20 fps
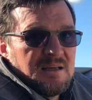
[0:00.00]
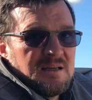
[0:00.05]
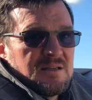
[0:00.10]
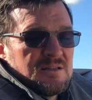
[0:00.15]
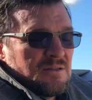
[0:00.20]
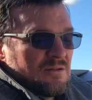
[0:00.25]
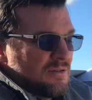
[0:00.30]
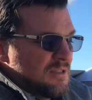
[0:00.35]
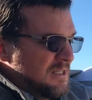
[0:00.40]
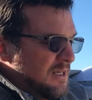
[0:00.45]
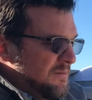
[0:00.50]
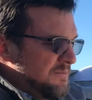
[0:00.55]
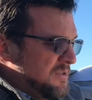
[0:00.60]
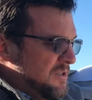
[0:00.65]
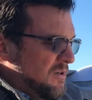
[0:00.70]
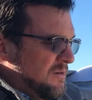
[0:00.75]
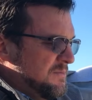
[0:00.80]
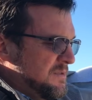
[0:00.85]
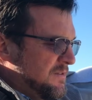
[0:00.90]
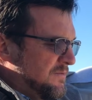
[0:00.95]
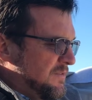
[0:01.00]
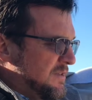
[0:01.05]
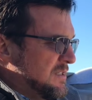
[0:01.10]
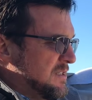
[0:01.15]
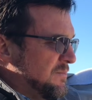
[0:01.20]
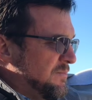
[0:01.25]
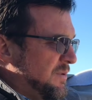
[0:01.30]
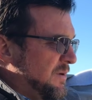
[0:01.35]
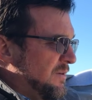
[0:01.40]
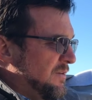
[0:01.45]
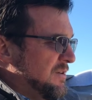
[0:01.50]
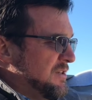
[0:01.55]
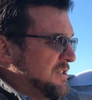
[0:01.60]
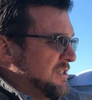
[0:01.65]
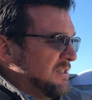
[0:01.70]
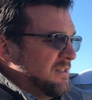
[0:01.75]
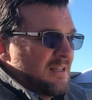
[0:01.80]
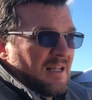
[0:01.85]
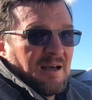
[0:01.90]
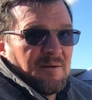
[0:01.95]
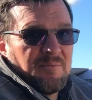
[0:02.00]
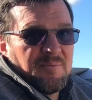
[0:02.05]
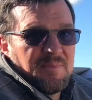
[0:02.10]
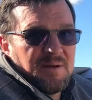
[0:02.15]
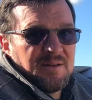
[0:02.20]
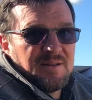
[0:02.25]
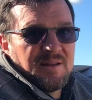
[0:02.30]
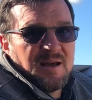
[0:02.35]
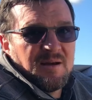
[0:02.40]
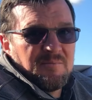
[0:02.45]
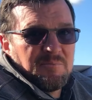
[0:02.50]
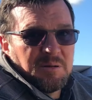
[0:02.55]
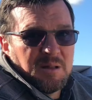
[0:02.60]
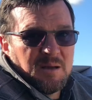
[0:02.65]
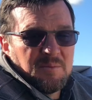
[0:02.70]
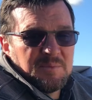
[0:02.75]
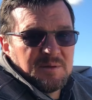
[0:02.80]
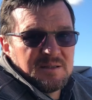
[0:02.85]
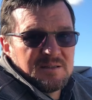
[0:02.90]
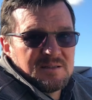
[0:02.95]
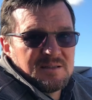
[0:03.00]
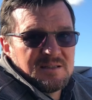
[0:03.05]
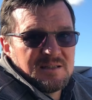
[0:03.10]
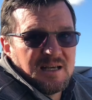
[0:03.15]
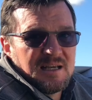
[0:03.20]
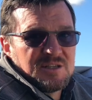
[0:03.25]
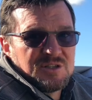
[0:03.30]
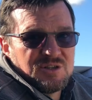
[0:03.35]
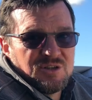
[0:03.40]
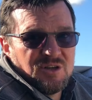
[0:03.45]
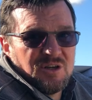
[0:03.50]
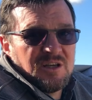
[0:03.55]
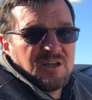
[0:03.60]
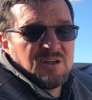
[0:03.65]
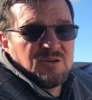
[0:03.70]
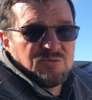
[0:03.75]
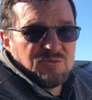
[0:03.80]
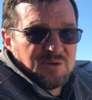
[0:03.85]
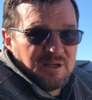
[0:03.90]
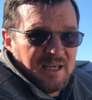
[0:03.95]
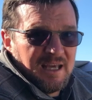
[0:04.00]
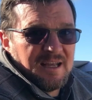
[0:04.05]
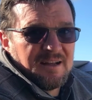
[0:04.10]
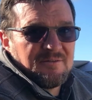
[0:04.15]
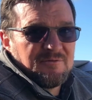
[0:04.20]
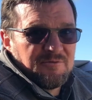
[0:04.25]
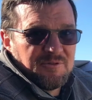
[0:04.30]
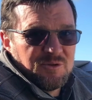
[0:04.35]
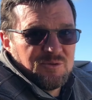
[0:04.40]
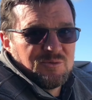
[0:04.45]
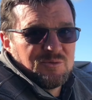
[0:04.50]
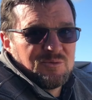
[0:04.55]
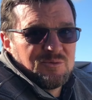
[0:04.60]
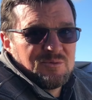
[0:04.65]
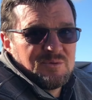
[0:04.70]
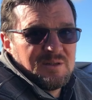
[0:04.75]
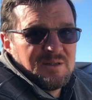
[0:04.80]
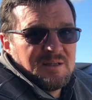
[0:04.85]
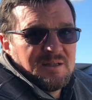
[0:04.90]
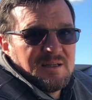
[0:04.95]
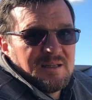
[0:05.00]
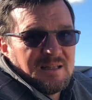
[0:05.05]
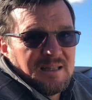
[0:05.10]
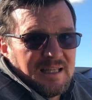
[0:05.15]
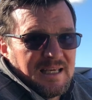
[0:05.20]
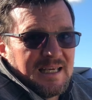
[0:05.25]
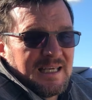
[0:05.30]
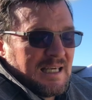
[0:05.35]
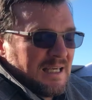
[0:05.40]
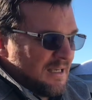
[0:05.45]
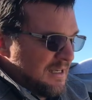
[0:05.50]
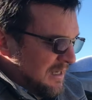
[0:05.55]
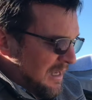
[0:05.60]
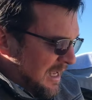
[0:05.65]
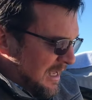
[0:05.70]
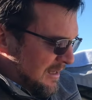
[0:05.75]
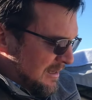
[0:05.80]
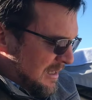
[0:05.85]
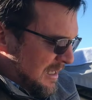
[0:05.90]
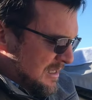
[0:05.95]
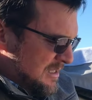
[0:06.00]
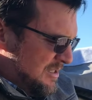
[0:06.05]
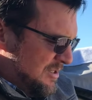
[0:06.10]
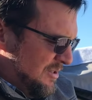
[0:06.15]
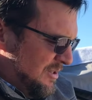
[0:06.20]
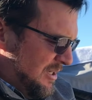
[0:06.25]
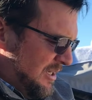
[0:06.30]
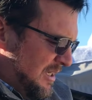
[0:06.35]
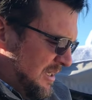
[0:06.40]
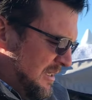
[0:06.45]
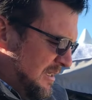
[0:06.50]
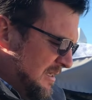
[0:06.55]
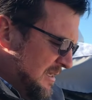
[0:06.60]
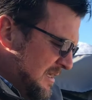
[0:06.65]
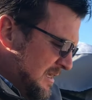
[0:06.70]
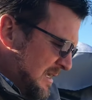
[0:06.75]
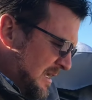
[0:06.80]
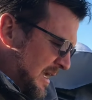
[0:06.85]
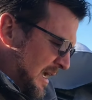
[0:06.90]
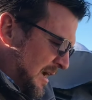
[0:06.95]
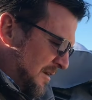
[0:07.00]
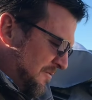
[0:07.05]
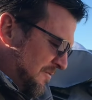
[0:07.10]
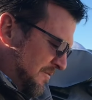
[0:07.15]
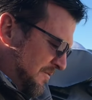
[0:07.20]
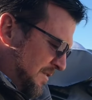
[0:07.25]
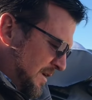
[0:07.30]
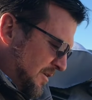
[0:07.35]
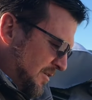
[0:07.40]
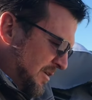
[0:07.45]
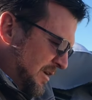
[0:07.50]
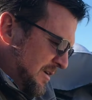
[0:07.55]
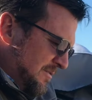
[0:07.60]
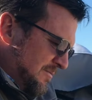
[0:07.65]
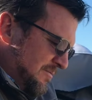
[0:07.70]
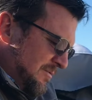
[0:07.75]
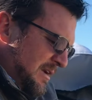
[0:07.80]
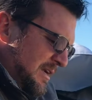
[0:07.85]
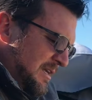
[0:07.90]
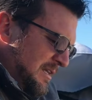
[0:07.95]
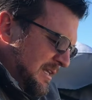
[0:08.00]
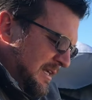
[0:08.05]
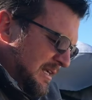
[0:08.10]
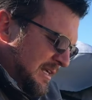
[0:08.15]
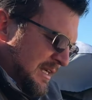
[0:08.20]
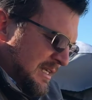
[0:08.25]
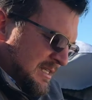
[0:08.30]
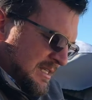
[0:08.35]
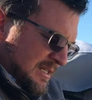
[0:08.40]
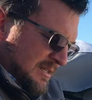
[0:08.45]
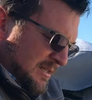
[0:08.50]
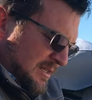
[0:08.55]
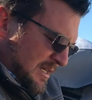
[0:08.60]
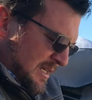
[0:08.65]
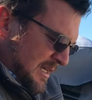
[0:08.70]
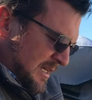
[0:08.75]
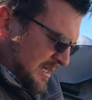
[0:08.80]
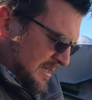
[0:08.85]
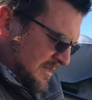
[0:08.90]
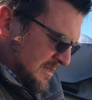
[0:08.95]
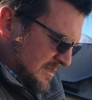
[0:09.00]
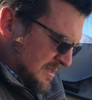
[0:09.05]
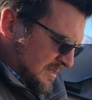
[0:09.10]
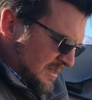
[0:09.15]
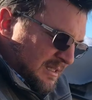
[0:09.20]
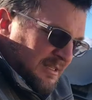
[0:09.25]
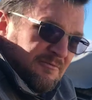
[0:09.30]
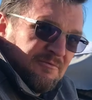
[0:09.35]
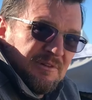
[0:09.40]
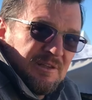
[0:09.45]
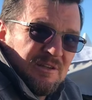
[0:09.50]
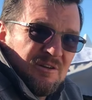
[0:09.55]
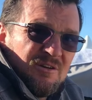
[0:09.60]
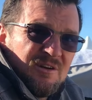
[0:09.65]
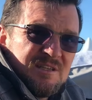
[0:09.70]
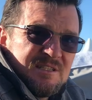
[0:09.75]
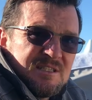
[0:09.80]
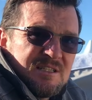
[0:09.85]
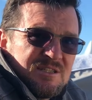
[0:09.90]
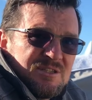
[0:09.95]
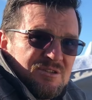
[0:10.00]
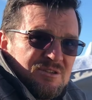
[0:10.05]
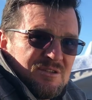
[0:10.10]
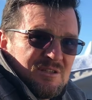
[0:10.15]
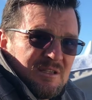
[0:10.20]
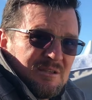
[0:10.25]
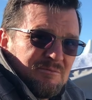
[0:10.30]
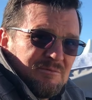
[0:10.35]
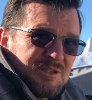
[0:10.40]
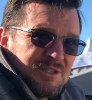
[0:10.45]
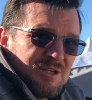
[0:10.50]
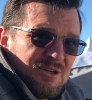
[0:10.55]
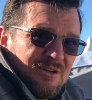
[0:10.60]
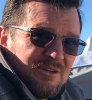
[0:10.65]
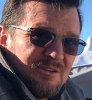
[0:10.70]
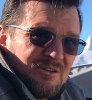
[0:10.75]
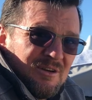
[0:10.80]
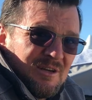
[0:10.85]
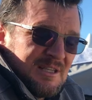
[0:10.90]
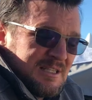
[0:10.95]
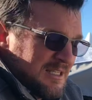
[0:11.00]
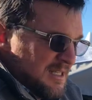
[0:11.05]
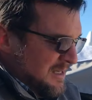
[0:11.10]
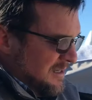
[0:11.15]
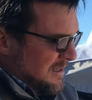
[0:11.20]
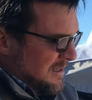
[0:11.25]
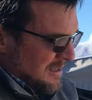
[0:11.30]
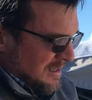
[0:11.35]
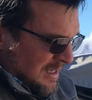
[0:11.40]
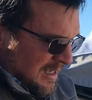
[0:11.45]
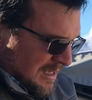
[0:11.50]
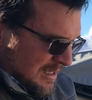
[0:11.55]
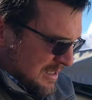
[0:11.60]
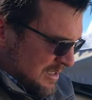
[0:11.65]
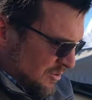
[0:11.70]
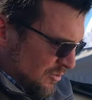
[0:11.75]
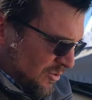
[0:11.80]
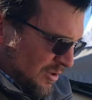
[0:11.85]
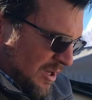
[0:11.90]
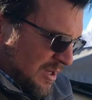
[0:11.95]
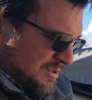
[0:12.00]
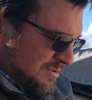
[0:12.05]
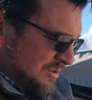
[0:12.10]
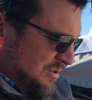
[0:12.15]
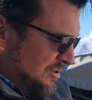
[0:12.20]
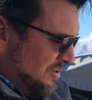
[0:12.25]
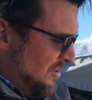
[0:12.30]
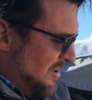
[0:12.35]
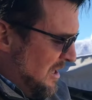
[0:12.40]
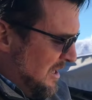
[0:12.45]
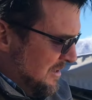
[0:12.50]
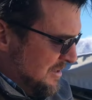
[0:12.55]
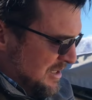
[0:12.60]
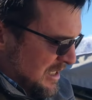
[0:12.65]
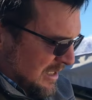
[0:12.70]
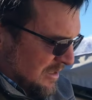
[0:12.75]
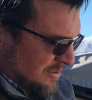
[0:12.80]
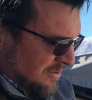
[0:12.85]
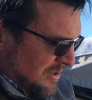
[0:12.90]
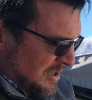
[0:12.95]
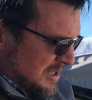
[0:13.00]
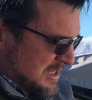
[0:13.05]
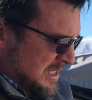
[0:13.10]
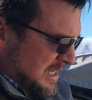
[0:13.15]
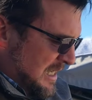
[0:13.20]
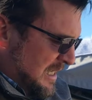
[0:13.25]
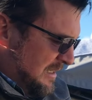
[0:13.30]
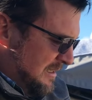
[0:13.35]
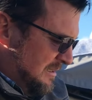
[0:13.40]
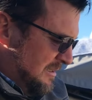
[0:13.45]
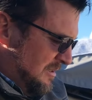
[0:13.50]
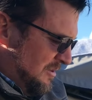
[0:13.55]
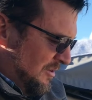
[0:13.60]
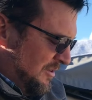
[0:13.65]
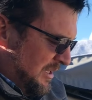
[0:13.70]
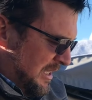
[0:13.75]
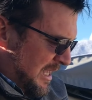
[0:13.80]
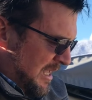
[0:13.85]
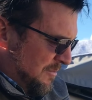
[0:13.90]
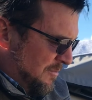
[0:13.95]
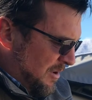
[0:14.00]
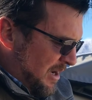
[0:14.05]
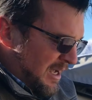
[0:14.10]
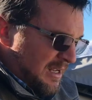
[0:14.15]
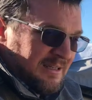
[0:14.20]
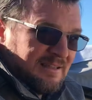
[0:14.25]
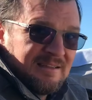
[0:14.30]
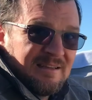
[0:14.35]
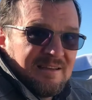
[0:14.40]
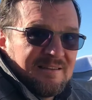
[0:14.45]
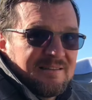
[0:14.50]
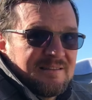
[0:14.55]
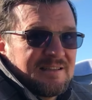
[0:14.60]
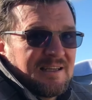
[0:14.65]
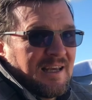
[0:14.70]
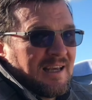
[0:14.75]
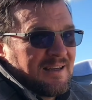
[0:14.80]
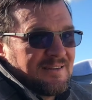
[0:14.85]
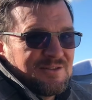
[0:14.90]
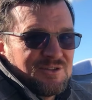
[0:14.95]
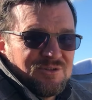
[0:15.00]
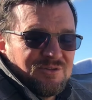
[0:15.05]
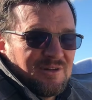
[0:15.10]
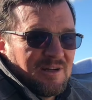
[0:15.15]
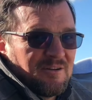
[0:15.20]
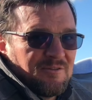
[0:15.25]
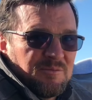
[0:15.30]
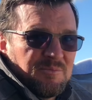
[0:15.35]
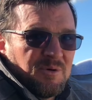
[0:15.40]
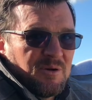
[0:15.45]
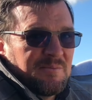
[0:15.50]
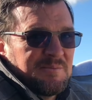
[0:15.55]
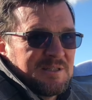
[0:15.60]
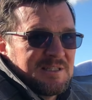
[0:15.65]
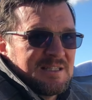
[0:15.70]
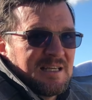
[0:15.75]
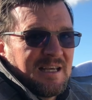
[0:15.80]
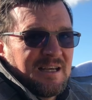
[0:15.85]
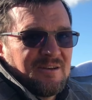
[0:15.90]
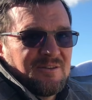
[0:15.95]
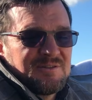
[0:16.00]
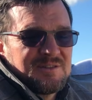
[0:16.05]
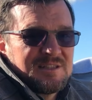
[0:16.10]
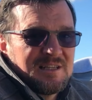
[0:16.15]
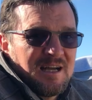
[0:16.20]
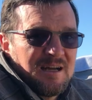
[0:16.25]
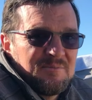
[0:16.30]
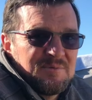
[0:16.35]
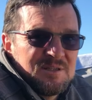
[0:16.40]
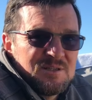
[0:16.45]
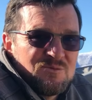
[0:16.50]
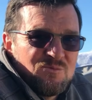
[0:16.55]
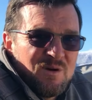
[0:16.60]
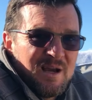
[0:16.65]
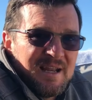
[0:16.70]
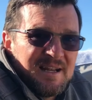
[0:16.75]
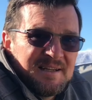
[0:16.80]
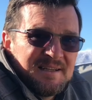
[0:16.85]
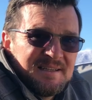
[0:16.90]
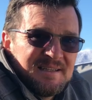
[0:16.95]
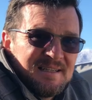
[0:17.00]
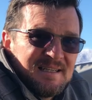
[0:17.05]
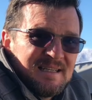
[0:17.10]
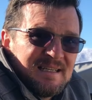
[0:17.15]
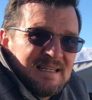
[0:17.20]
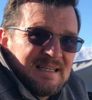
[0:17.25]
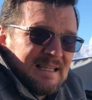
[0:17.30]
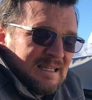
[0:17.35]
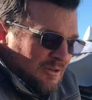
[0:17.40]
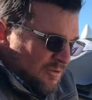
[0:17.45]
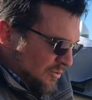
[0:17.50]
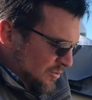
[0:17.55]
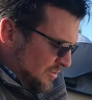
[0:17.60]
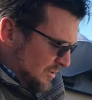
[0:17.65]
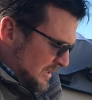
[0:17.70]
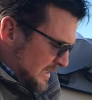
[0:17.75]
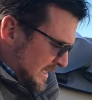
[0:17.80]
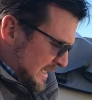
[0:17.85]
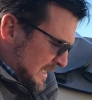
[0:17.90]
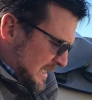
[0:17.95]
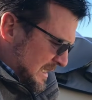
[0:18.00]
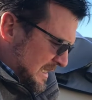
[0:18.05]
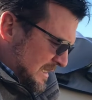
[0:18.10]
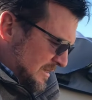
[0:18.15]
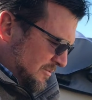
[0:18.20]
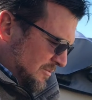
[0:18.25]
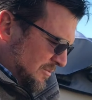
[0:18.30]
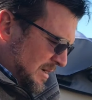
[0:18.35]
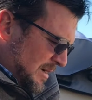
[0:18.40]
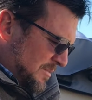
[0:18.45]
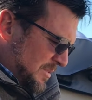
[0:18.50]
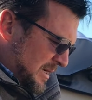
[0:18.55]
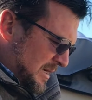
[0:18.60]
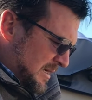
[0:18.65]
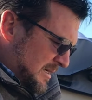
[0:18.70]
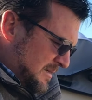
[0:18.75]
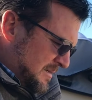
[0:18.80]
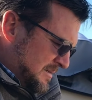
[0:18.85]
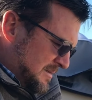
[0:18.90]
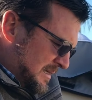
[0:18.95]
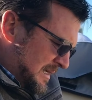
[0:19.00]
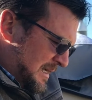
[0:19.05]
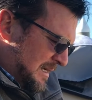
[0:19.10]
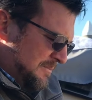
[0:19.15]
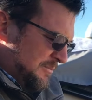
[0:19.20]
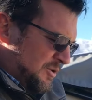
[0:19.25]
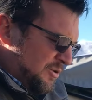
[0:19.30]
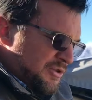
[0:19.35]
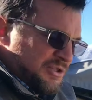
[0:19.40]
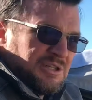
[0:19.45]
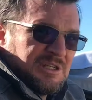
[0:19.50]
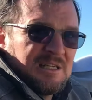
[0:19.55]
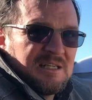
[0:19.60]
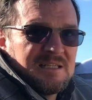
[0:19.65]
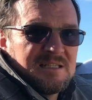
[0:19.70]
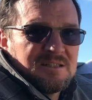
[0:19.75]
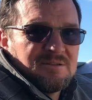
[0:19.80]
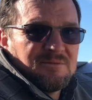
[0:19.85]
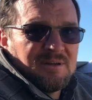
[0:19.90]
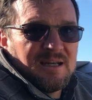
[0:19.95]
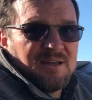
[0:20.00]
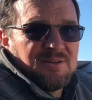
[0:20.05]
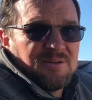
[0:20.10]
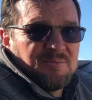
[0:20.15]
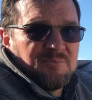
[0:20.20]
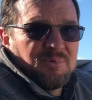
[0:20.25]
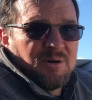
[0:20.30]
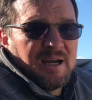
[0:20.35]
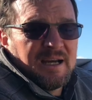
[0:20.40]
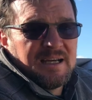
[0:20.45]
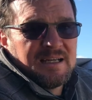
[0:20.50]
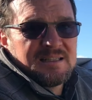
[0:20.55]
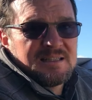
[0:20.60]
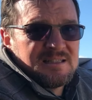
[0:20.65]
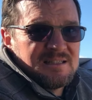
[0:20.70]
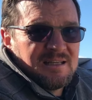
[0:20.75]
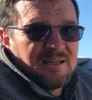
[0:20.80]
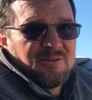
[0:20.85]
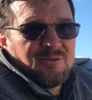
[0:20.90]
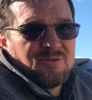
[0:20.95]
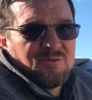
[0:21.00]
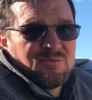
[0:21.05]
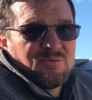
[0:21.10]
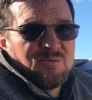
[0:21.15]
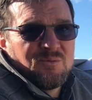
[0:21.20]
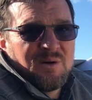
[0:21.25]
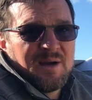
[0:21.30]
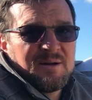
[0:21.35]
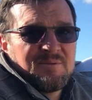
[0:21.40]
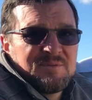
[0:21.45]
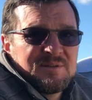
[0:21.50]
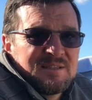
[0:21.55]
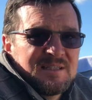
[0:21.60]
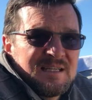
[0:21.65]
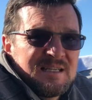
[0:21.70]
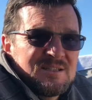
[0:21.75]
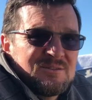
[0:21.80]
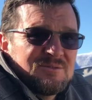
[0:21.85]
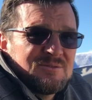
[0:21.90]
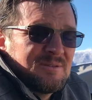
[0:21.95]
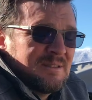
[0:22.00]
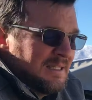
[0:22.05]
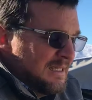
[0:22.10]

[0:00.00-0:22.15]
So sometimes if there's a perish in that circuit, you'll get fuel leaking at that circuit. Very rarely is it the delivery lines, it's usually return lines. Because all those were dry, checked all those out, got the camera underneath the tank. Sure enough, the bottom of the tank on starboard is wet. All the rubber cushionings around the brackets, they're all wet with diesel,